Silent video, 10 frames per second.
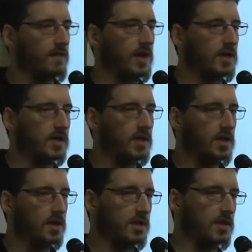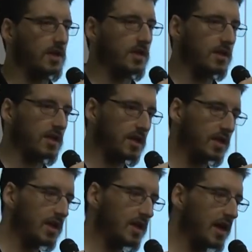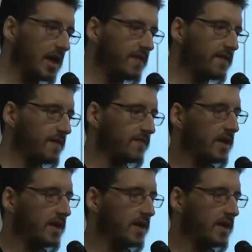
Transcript: that in real life